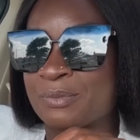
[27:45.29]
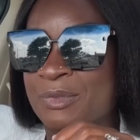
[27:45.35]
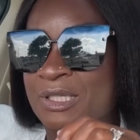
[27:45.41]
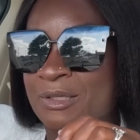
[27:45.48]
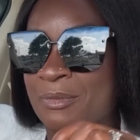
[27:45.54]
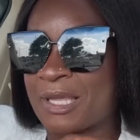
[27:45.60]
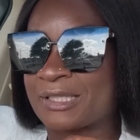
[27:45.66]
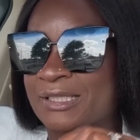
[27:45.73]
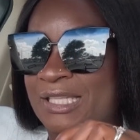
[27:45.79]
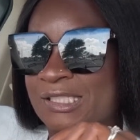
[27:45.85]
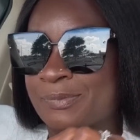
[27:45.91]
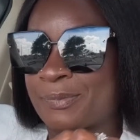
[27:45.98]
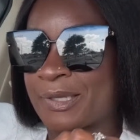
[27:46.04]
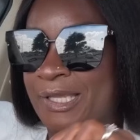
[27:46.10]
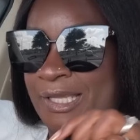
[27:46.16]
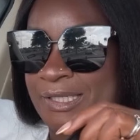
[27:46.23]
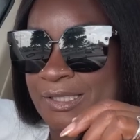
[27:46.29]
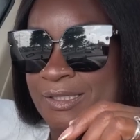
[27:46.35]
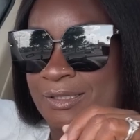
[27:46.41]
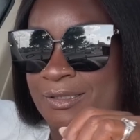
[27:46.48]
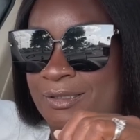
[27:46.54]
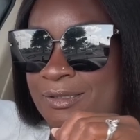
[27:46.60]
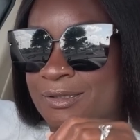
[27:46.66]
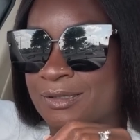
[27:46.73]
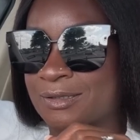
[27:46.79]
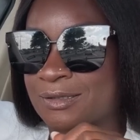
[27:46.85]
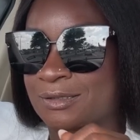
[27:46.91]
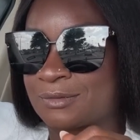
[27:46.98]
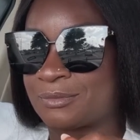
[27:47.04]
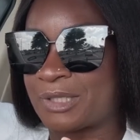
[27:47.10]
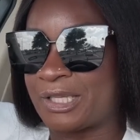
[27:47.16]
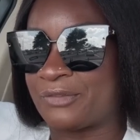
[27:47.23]
me to make that spaghetti and
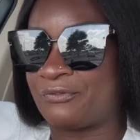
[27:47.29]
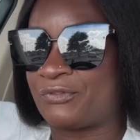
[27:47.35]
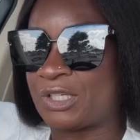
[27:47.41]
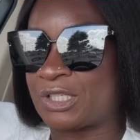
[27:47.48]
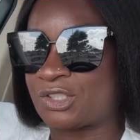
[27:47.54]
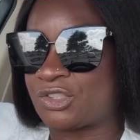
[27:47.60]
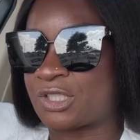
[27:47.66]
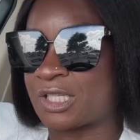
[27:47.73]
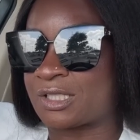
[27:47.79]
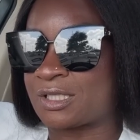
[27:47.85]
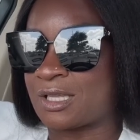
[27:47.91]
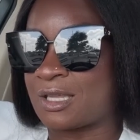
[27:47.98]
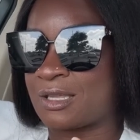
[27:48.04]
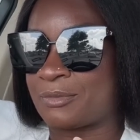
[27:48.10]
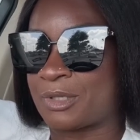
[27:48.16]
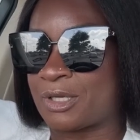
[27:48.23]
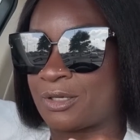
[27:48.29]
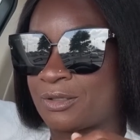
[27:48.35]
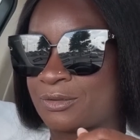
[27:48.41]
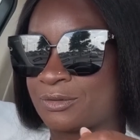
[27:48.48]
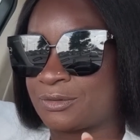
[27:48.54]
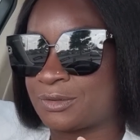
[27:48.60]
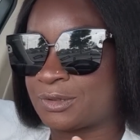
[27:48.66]
um and fish that time, y'all.